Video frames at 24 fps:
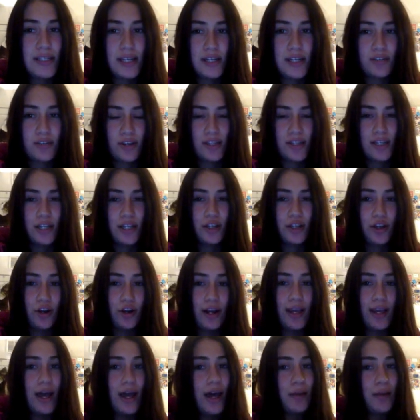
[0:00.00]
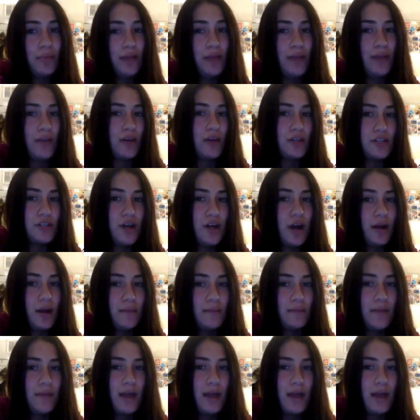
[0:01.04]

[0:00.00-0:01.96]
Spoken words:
interest in learning how to play the guitar.